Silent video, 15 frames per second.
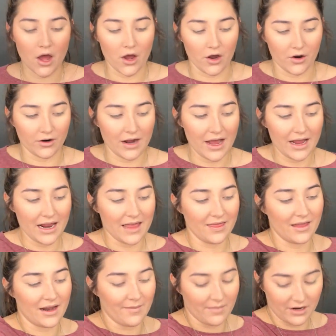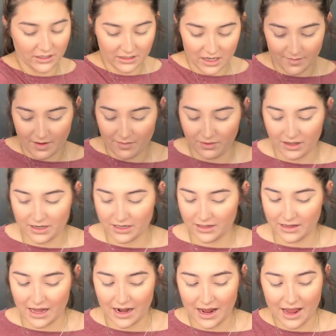Alright, and then I'm just going to be
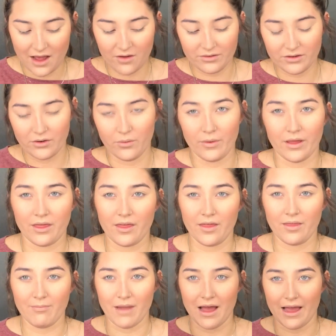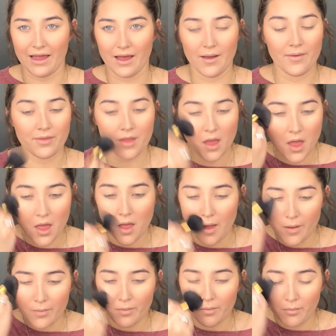blending that out with my
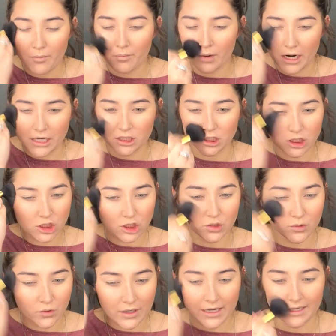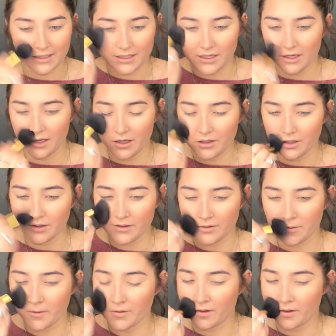brush right here.